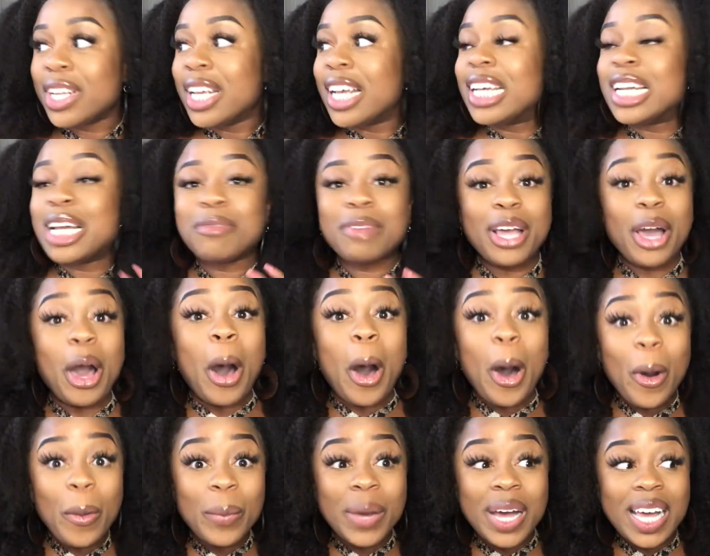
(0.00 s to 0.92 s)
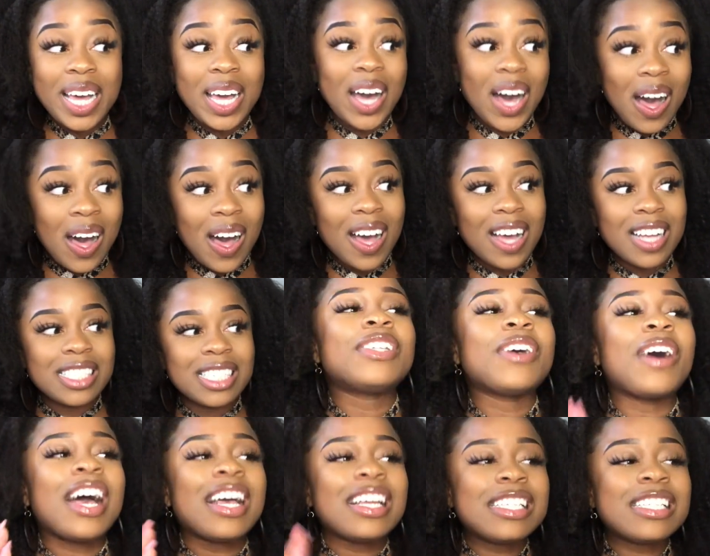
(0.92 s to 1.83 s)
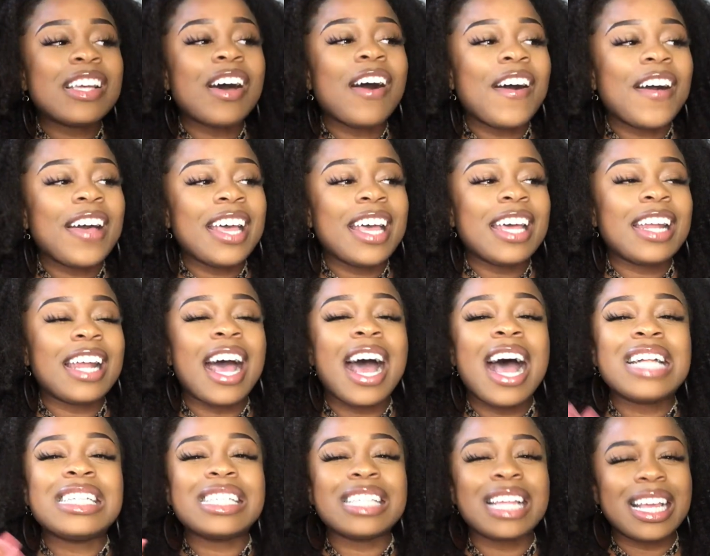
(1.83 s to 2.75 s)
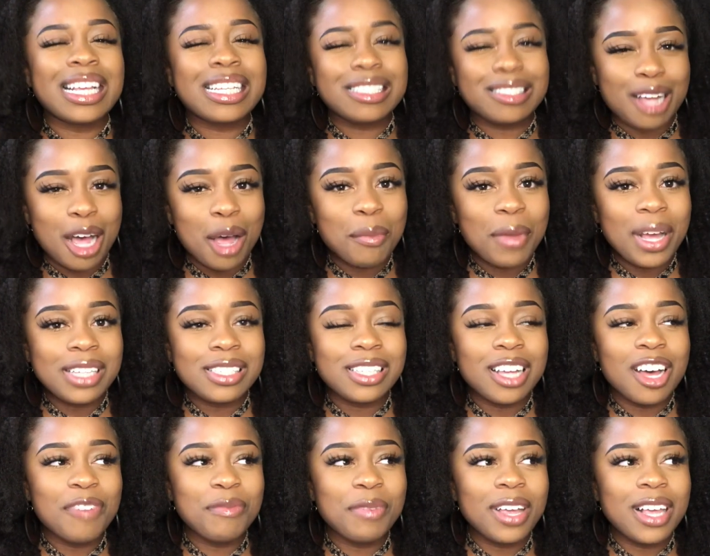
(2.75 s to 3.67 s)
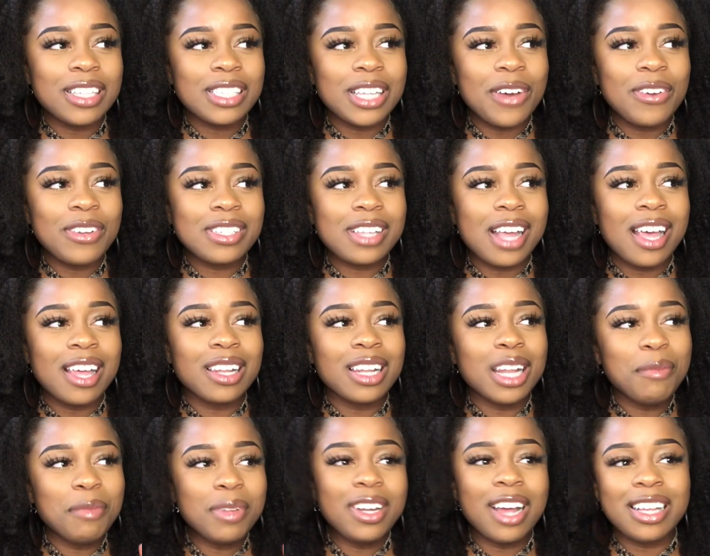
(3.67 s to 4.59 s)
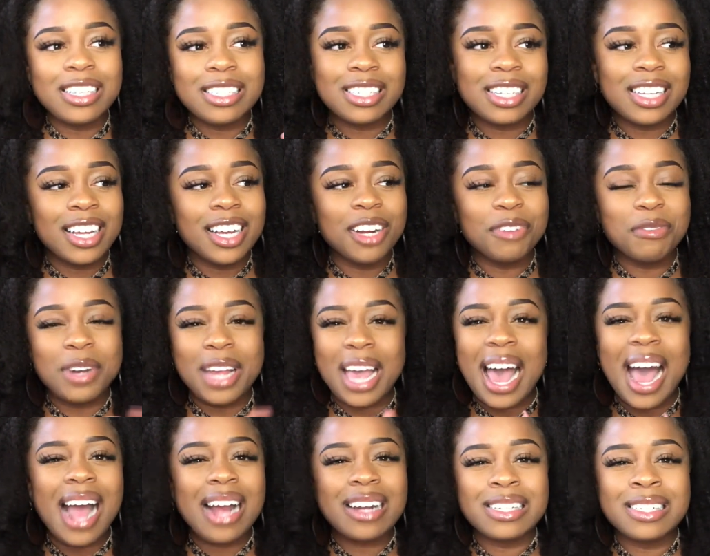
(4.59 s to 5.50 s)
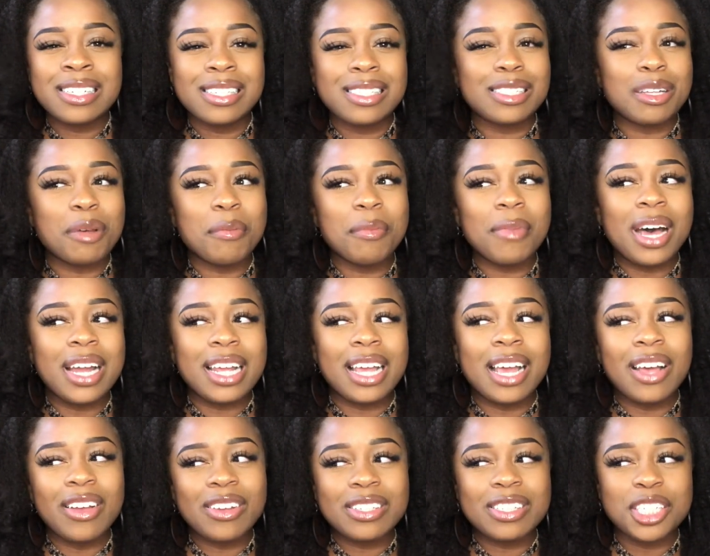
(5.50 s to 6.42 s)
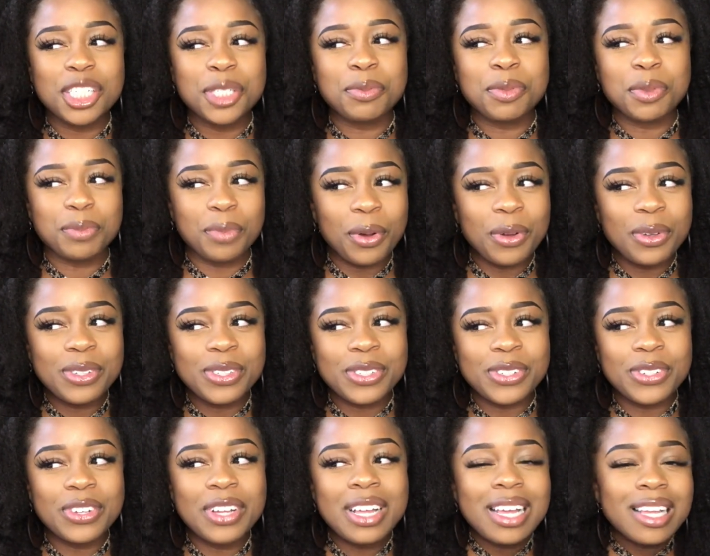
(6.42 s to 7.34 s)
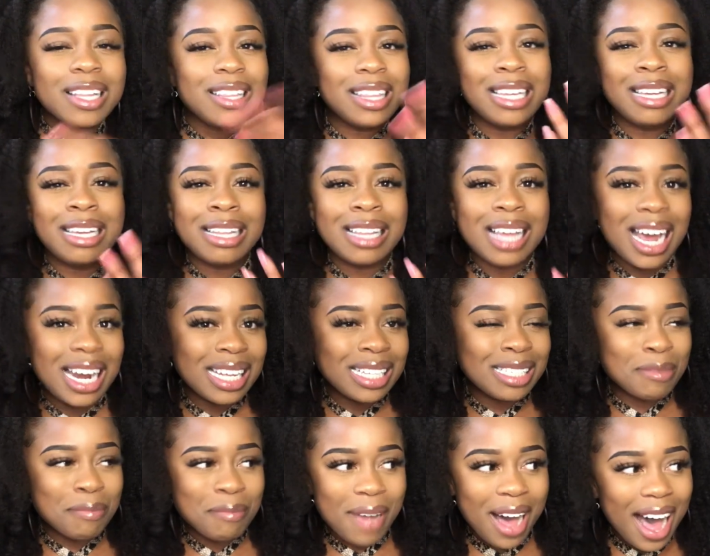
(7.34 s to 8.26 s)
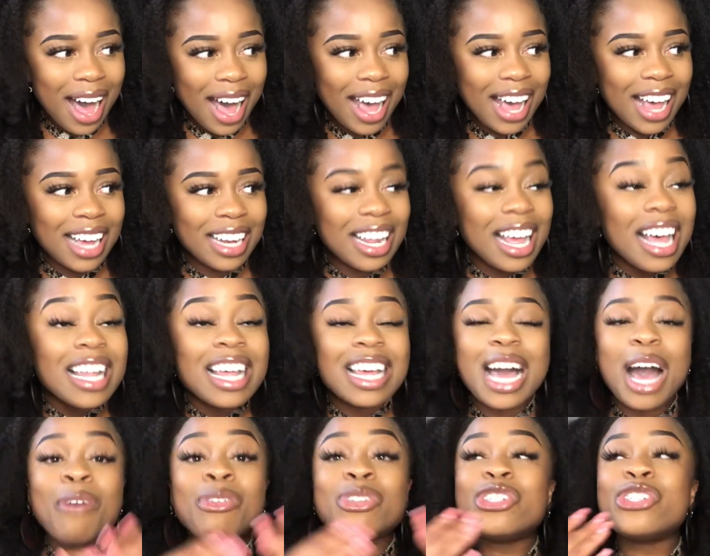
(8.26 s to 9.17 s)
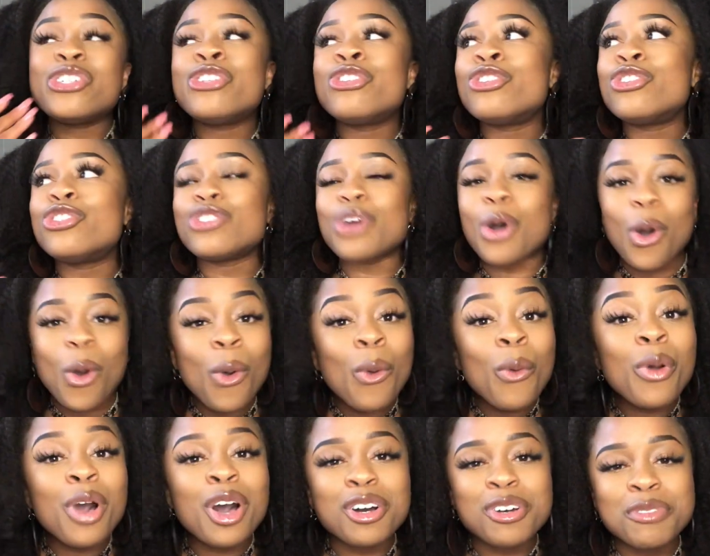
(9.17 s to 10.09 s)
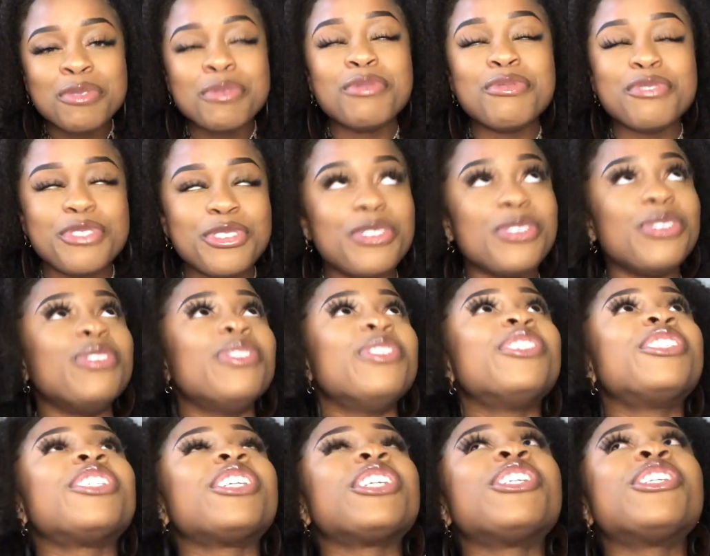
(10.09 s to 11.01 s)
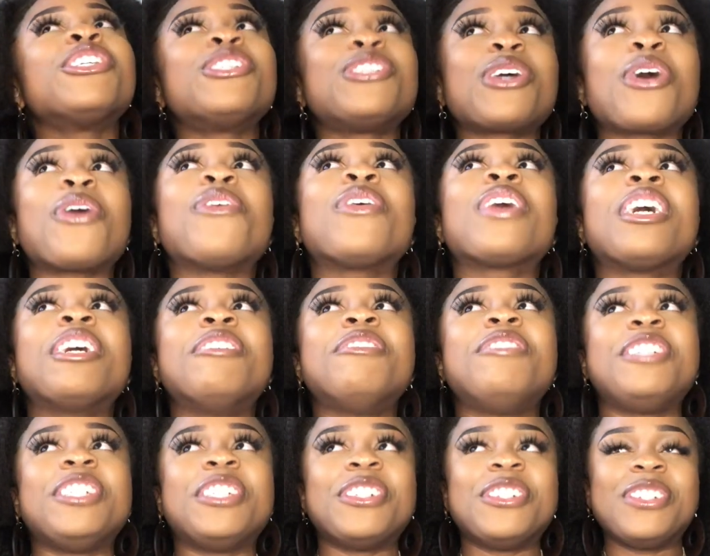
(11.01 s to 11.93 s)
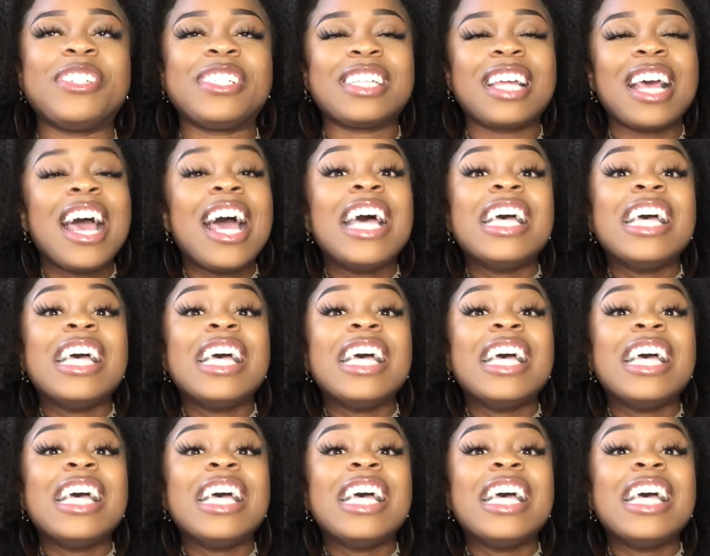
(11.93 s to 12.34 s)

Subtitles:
And I'm like, oh my gosh. So I saw it and I had to like stop myself because I was like, let me not sit here reacting to somebody else's proposal thinking that it's mine. Like I was just so confused, so confused.